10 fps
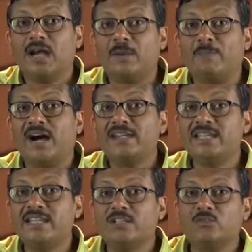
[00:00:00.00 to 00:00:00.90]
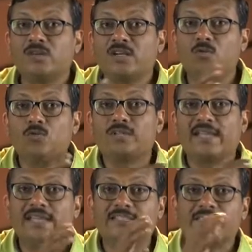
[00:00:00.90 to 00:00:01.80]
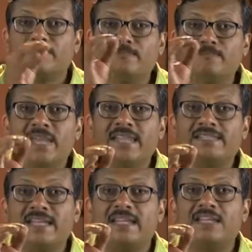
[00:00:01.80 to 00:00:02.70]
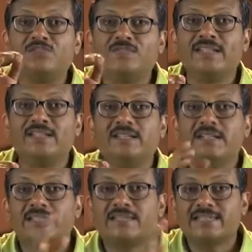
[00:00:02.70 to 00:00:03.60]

A party to a court case may challenge whether the